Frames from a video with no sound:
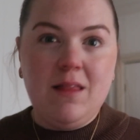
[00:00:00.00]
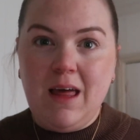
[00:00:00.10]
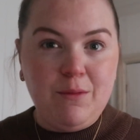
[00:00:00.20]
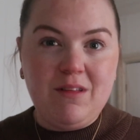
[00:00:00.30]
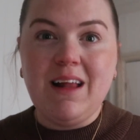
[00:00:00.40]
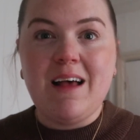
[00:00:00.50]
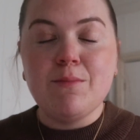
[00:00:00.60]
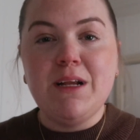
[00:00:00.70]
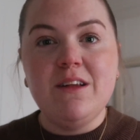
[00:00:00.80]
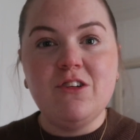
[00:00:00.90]
it was a last
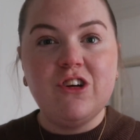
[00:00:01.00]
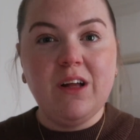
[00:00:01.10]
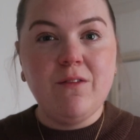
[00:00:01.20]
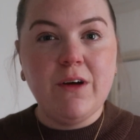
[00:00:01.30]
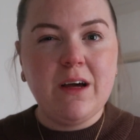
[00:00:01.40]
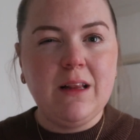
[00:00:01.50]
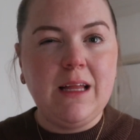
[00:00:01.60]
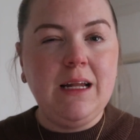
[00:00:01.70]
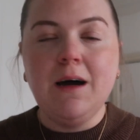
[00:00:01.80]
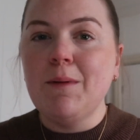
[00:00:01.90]
minute addition. I thought it could
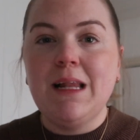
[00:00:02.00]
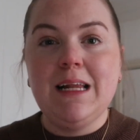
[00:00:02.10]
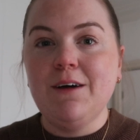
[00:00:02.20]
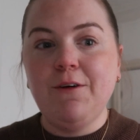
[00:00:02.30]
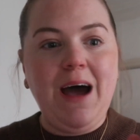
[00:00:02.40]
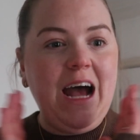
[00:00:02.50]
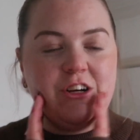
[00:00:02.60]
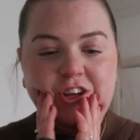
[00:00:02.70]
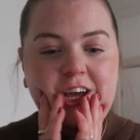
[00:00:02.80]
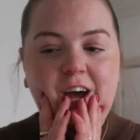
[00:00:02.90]
lean up, and then I thought
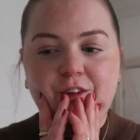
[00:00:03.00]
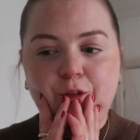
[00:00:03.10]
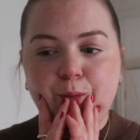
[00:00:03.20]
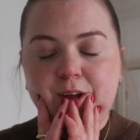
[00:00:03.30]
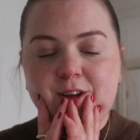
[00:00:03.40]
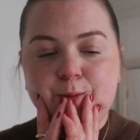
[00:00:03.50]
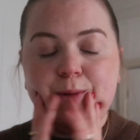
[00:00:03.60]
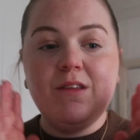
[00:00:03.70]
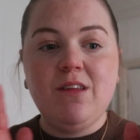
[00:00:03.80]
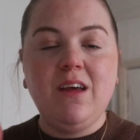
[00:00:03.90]
actually I just want it to
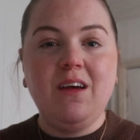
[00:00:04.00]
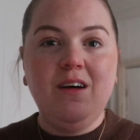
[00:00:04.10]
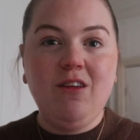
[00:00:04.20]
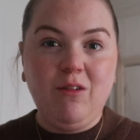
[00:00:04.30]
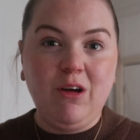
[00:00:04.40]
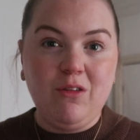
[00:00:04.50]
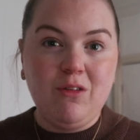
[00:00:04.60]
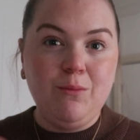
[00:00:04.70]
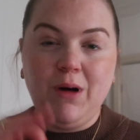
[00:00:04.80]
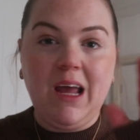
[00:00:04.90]
be secure, so I got
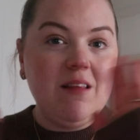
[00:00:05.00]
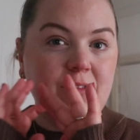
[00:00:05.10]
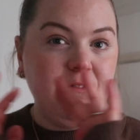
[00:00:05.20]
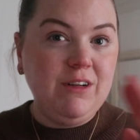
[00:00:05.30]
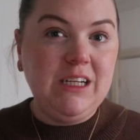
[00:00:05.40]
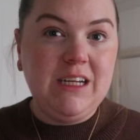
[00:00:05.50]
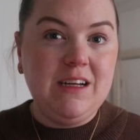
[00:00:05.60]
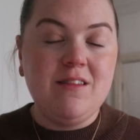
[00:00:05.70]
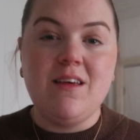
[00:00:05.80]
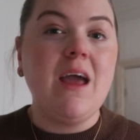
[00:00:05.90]
some brackets. Really
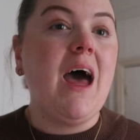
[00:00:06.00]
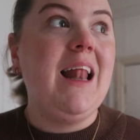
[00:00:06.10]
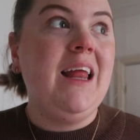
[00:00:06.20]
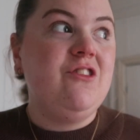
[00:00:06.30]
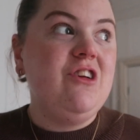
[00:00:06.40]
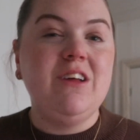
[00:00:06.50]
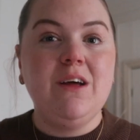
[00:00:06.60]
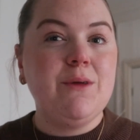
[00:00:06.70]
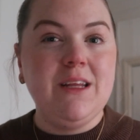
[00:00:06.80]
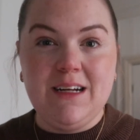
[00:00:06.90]
easy. I literally did
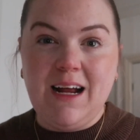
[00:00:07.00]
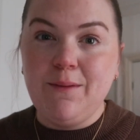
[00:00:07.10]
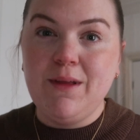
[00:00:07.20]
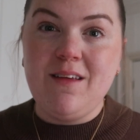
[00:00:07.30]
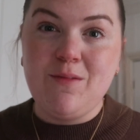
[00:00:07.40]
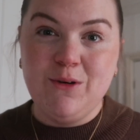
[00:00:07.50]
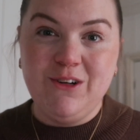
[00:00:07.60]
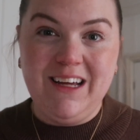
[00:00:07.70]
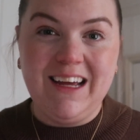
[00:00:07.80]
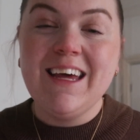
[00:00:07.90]
it within an hour this
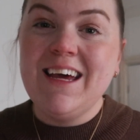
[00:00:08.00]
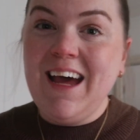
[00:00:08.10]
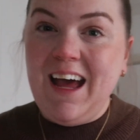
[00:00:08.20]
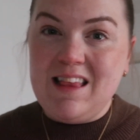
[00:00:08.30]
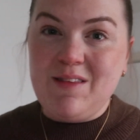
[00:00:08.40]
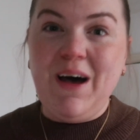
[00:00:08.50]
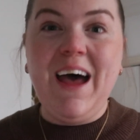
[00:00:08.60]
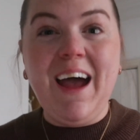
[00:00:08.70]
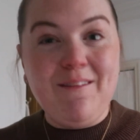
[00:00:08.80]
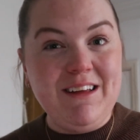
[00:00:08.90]
morning, hence
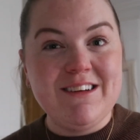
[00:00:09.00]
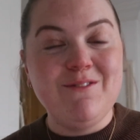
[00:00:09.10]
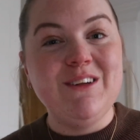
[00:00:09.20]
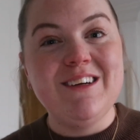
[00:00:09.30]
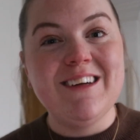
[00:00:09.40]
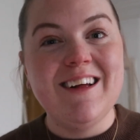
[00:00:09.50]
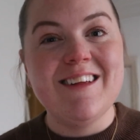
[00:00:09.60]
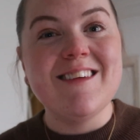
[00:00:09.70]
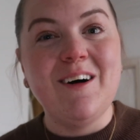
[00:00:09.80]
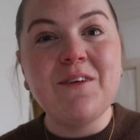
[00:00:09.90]
why I'm literally finishing
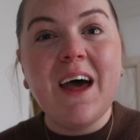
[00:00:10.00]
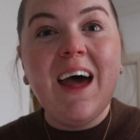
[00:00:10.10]
this off